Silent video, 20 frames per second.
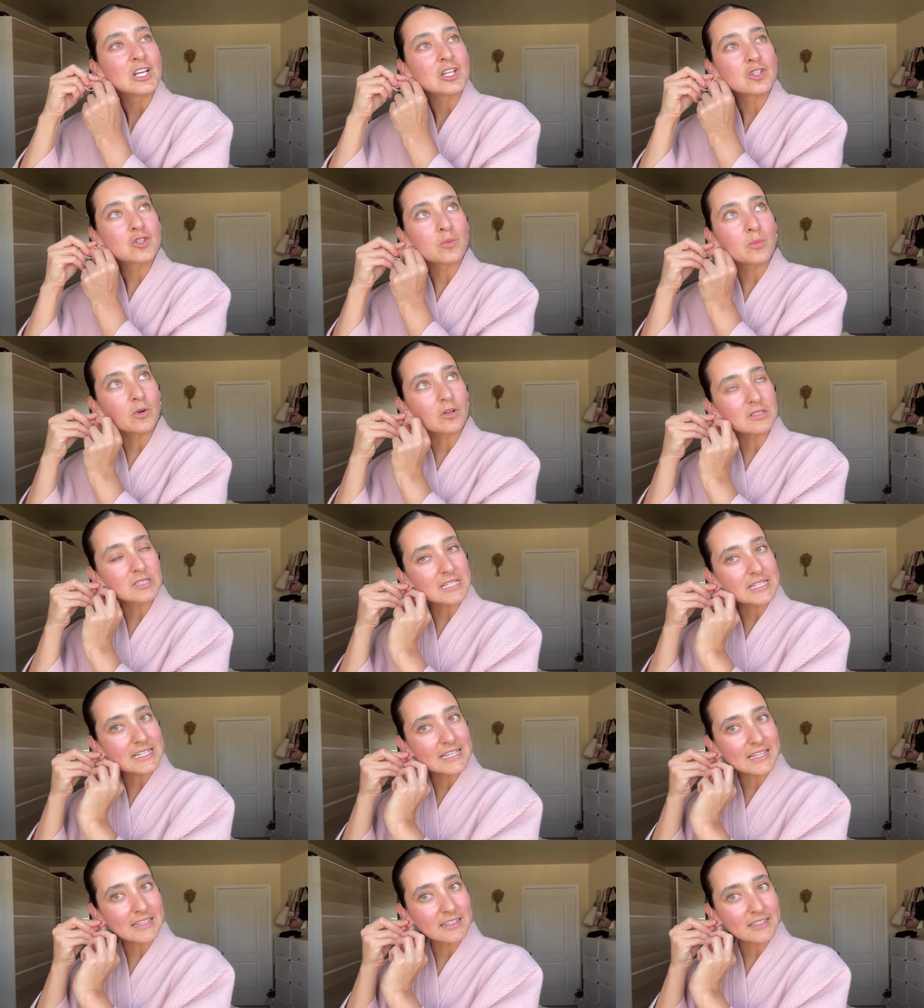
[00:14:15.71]
Tomorrow's
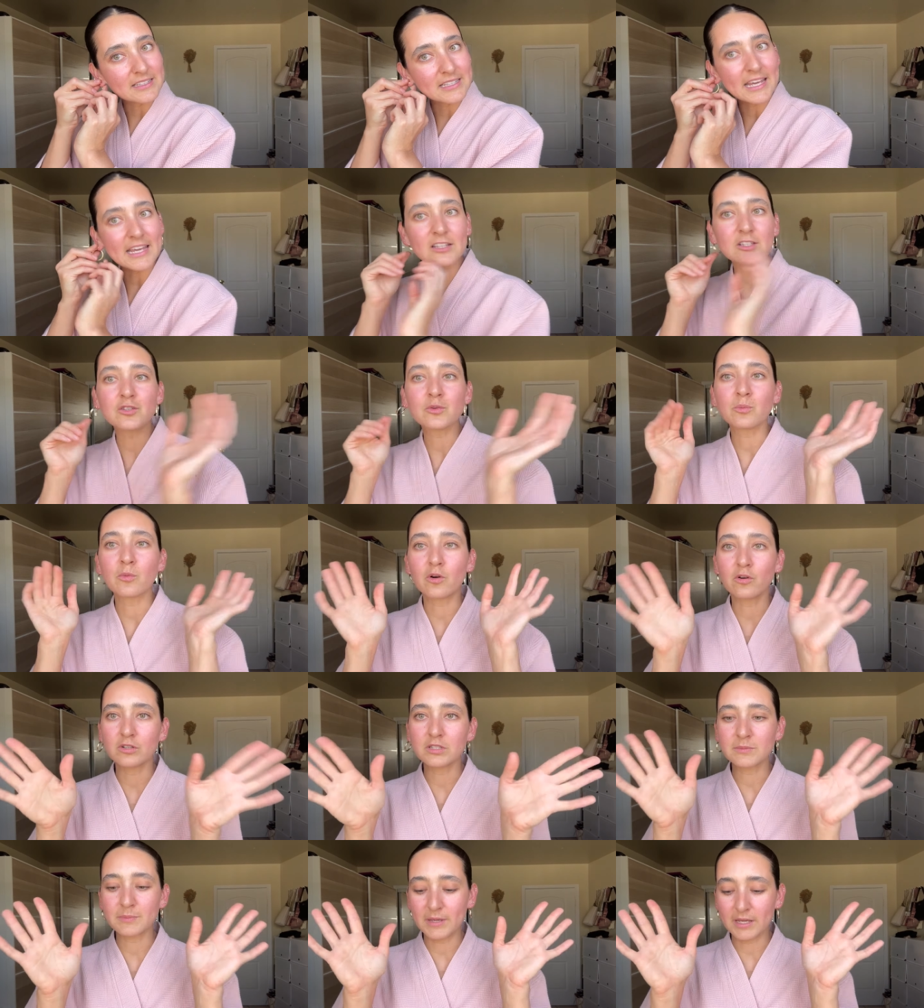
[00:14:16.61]
another day.
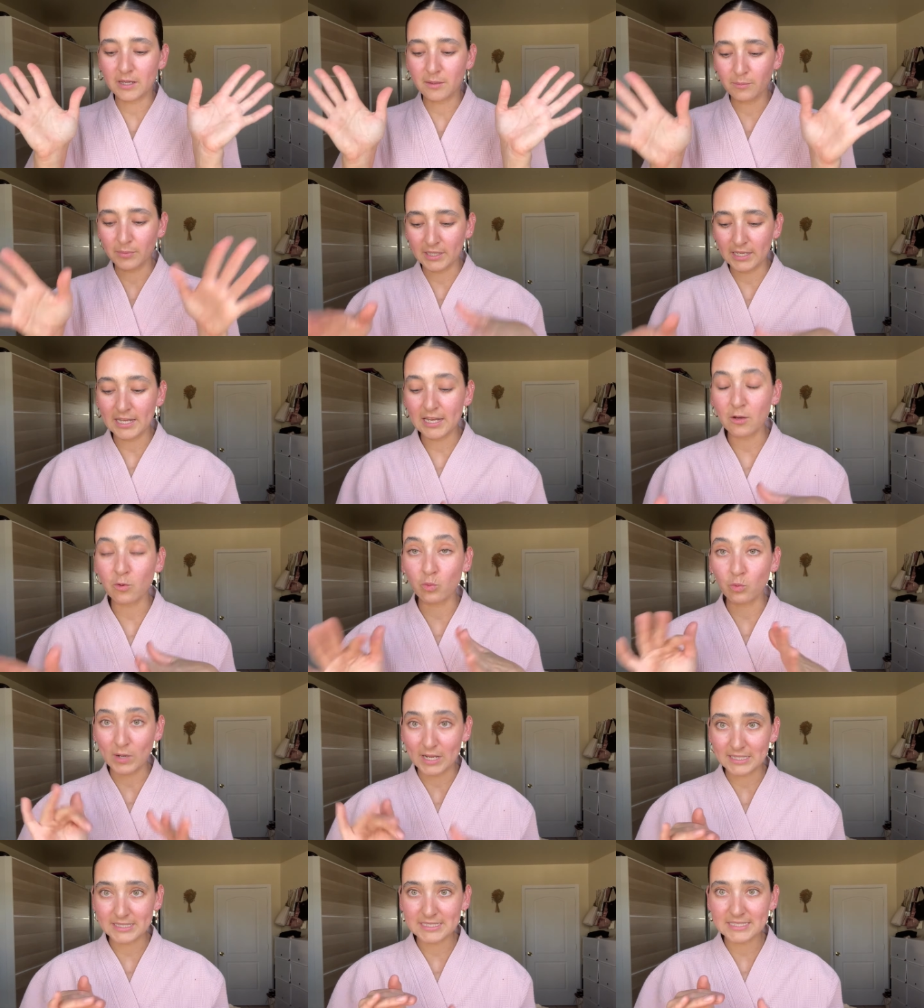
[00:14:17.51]
Tomorrow is my completely
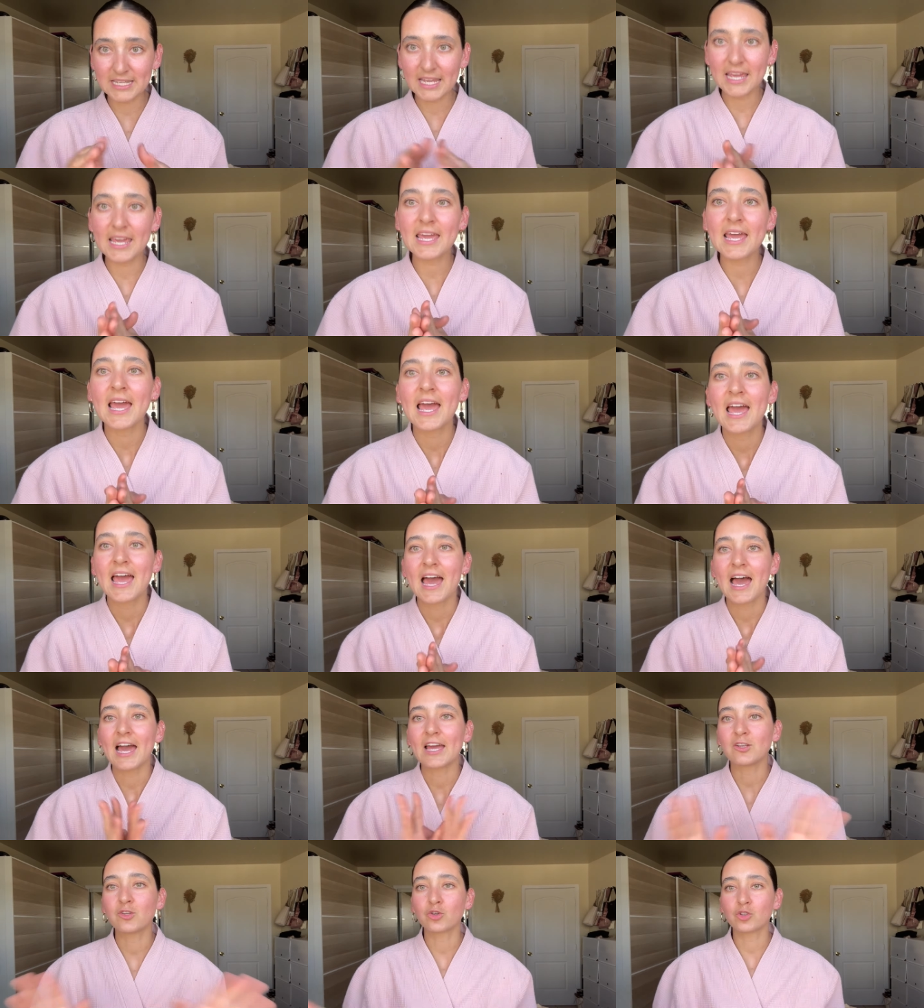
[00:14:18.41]
rest day.
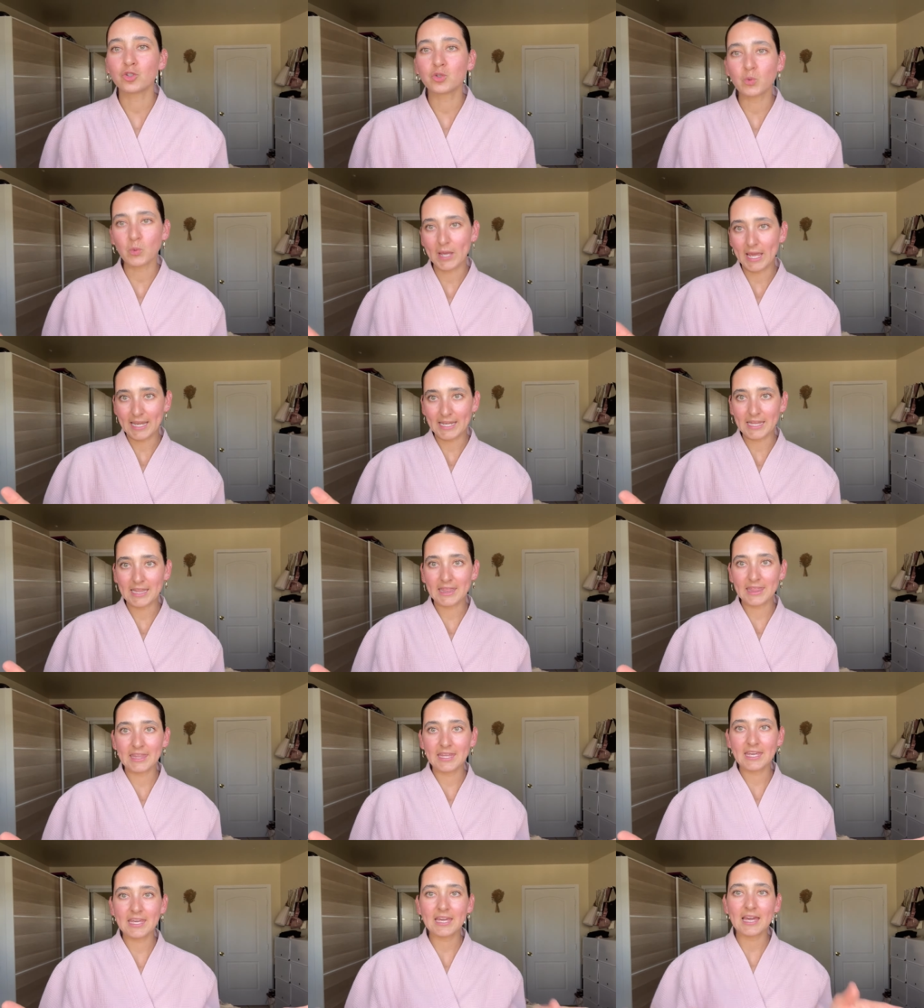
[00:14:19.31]
I don't do
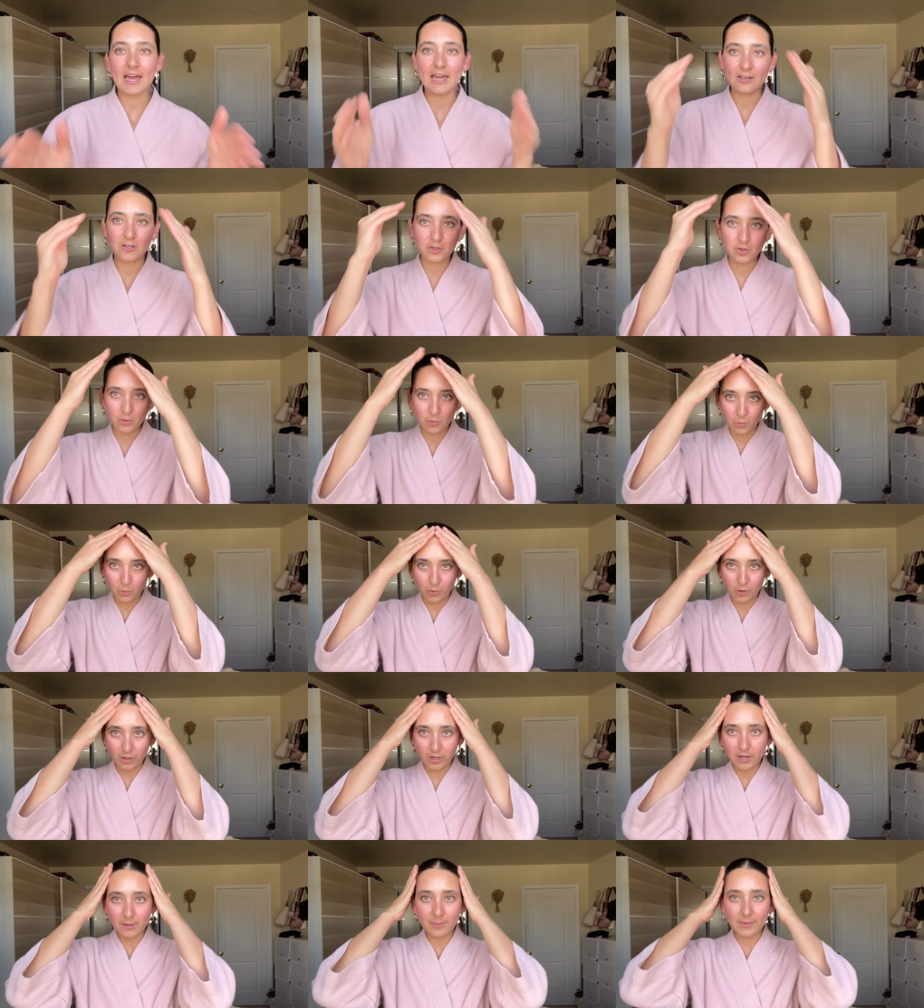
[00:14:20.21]
anything. I do
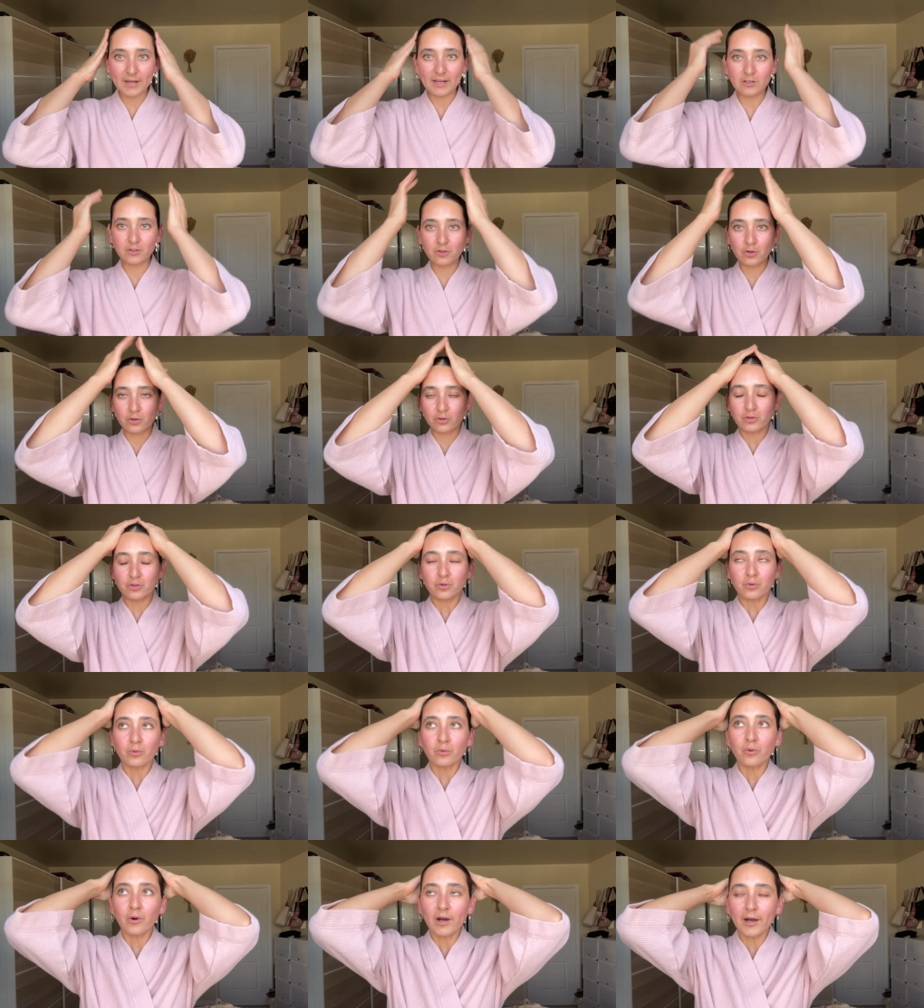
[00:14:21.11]
work, but I don't
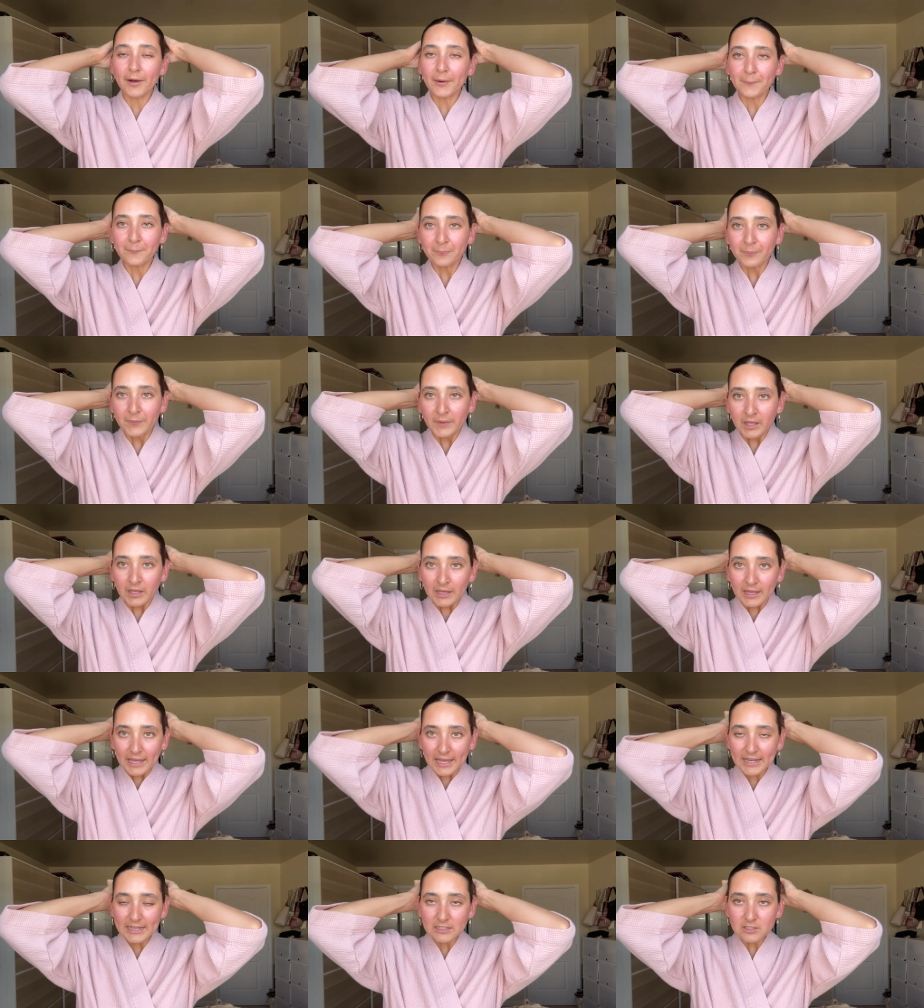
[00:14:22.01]
do um,
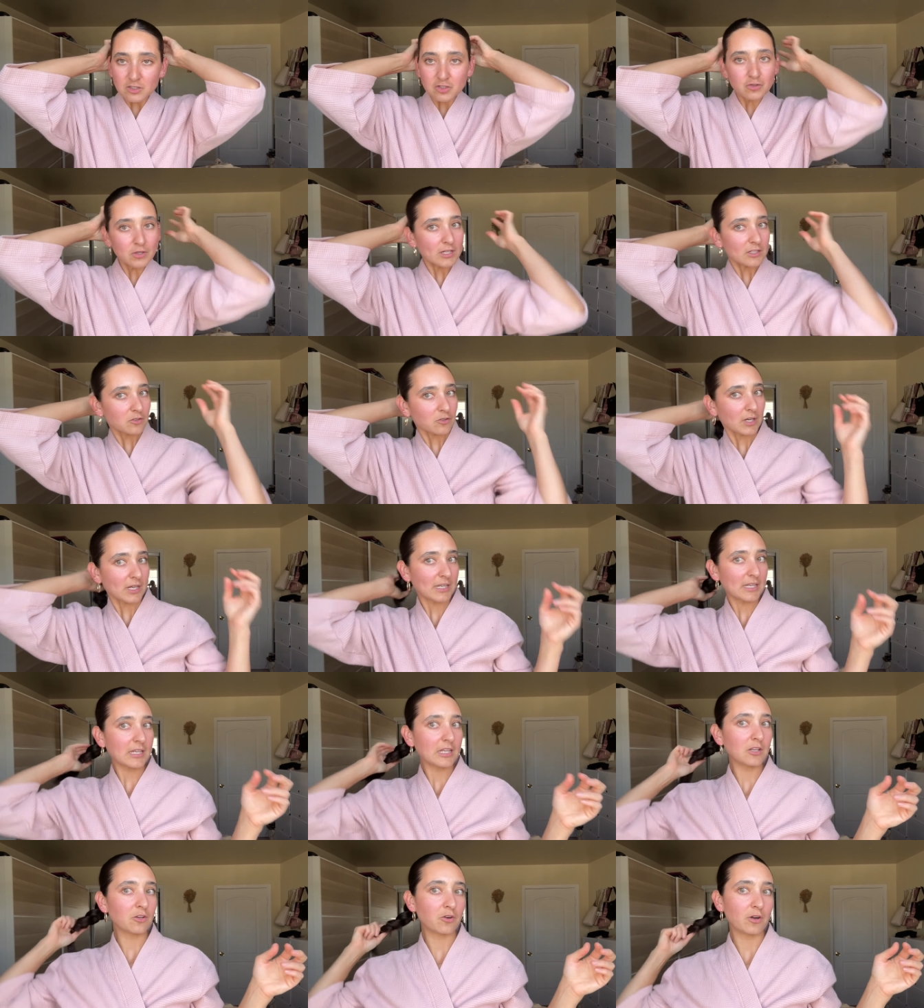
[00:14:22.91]
any strength
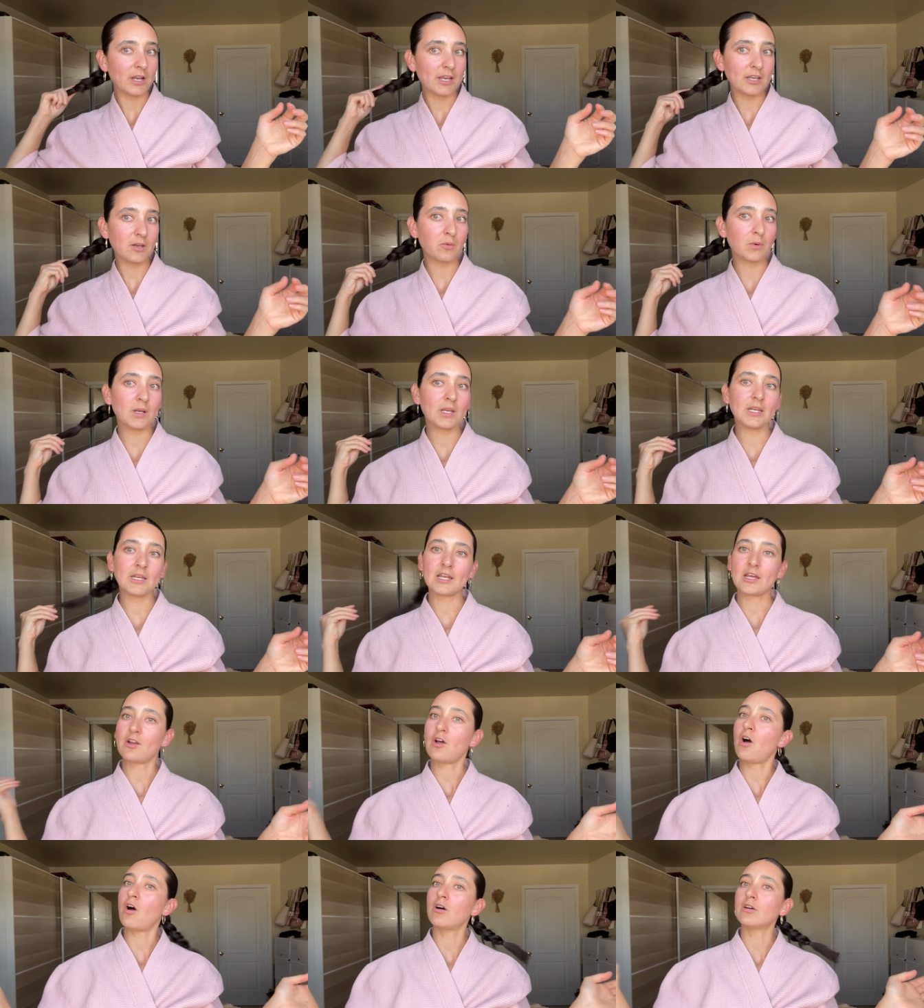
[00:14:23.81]
training or any running
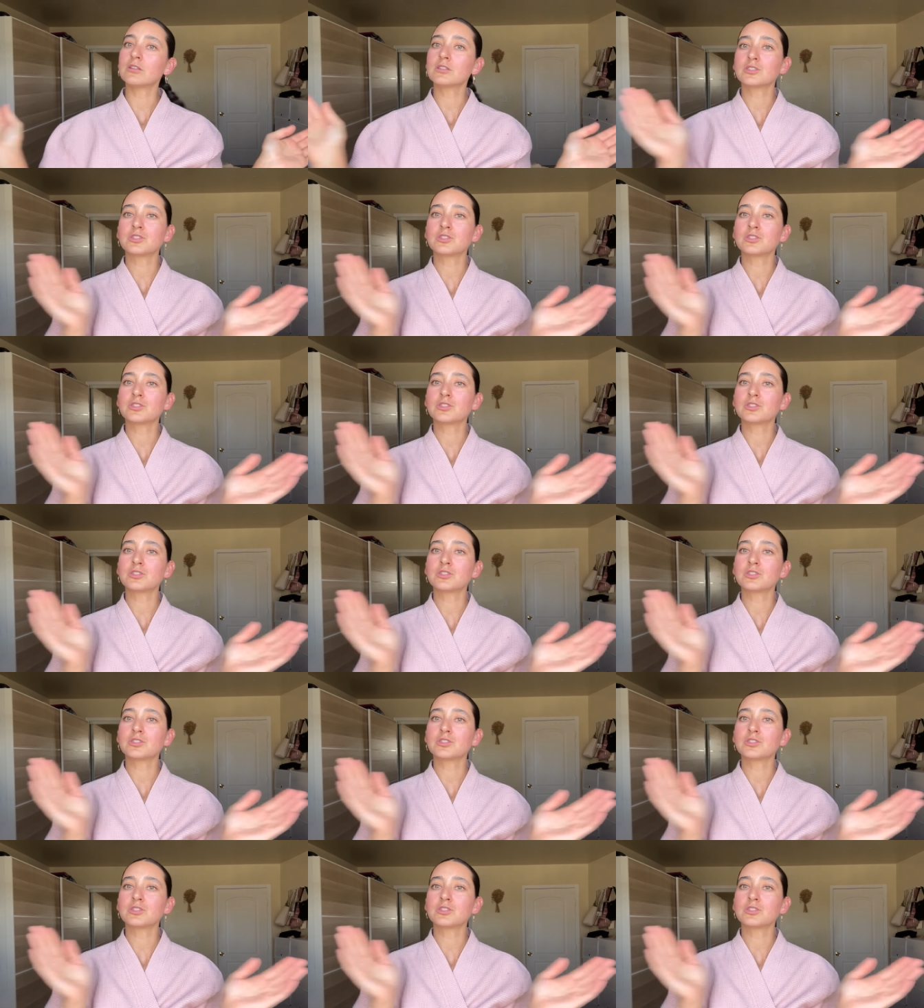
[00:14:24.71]
at all.